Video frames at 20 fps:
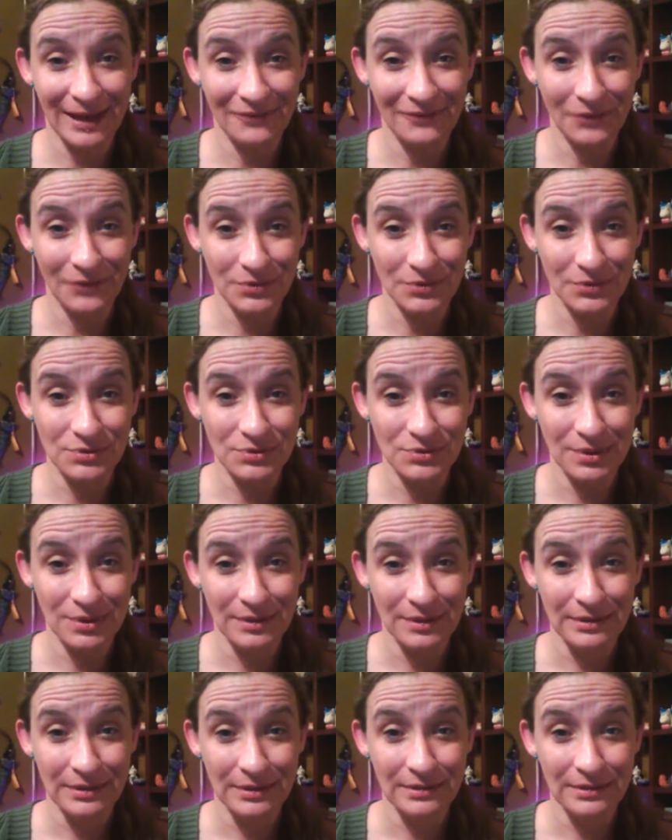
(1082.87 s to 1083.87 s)
those
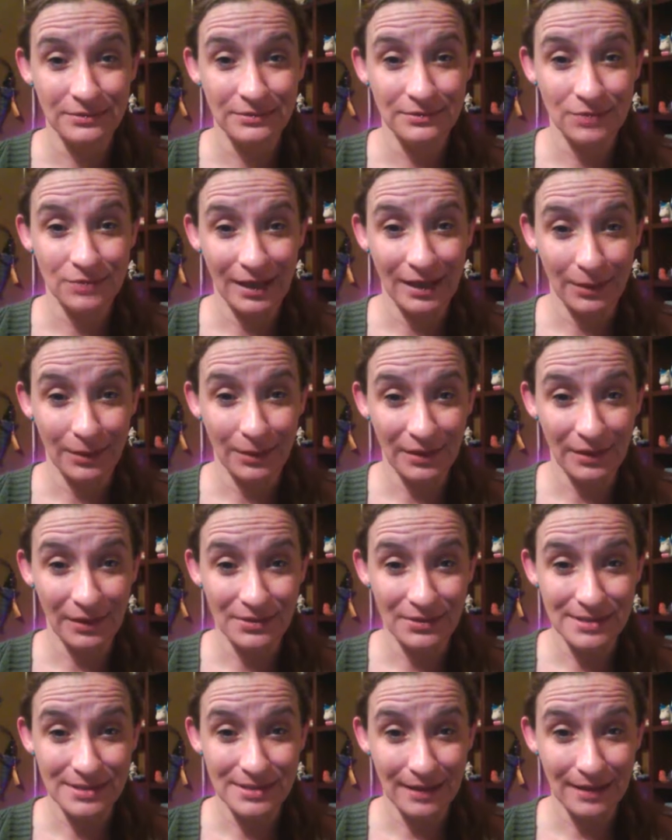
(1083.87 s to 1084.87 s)
training
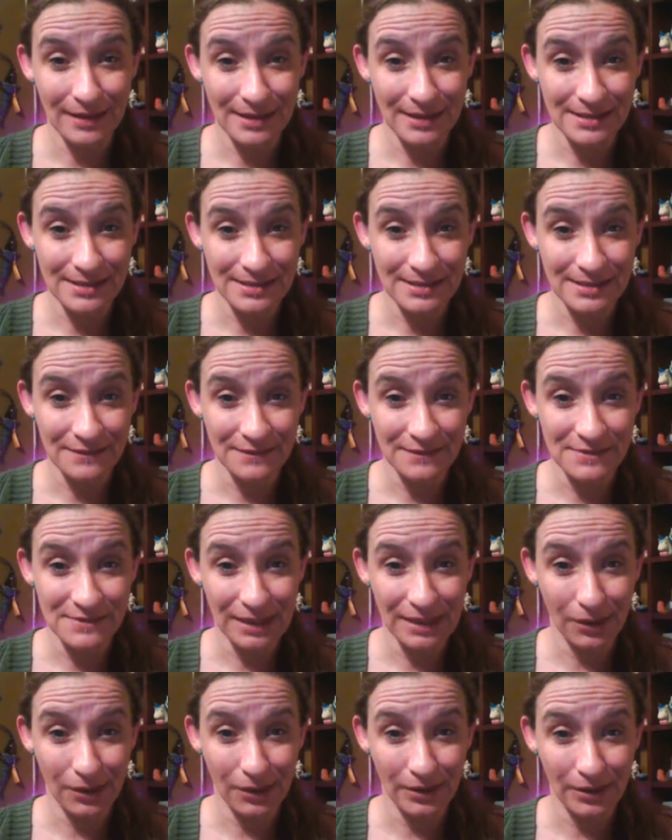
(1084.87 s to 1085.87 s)
wheels and that sense of
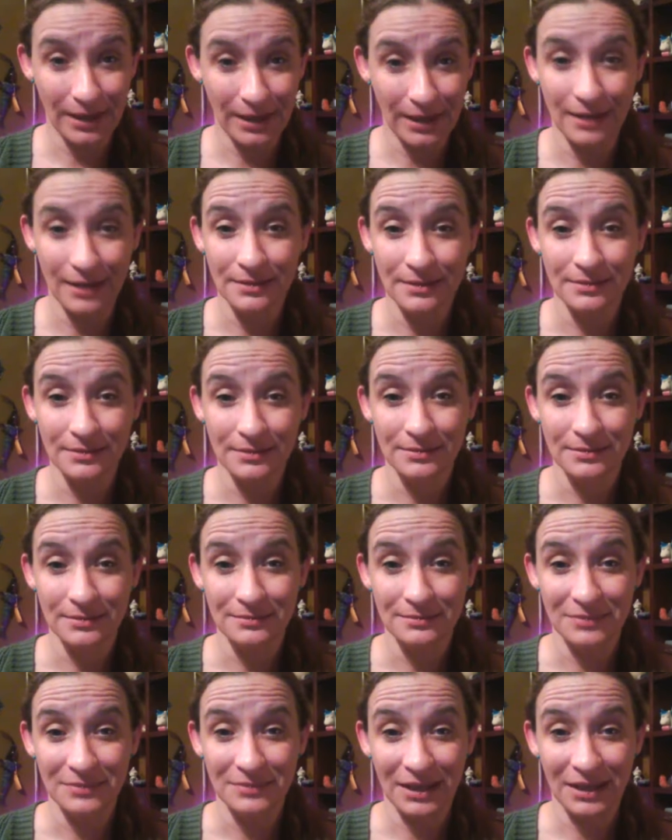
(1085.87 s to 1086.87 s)
security.
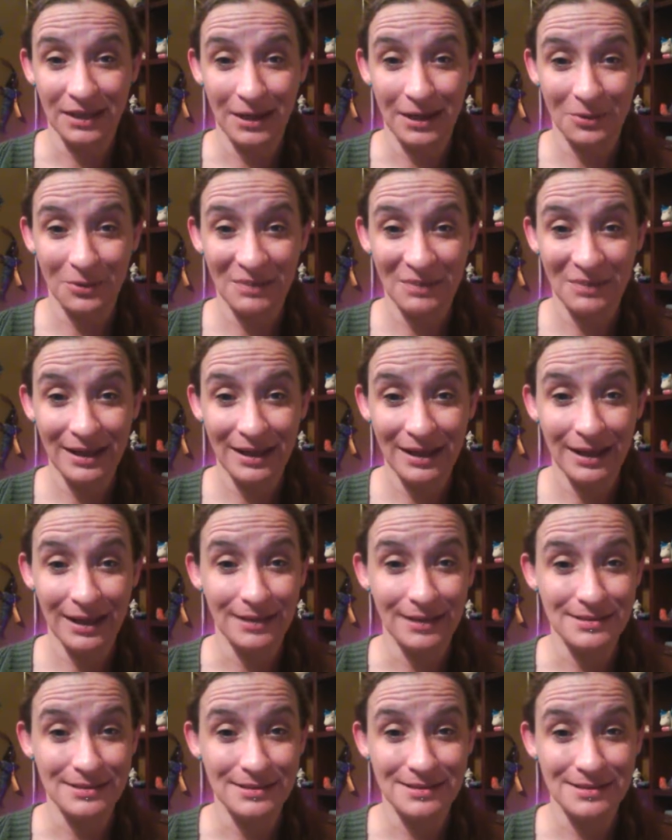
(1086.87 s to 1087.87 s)
But now we're big
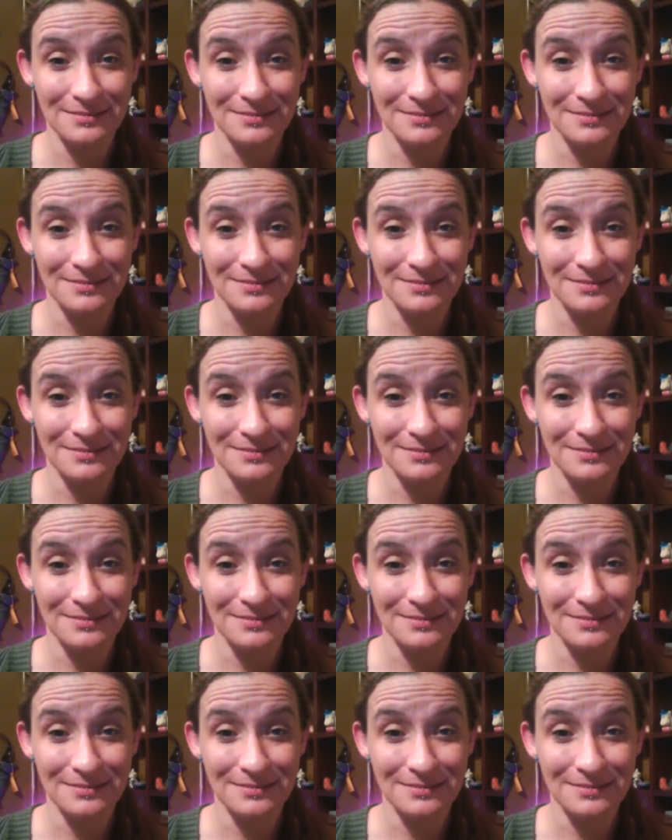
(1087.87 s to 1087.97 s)
kids.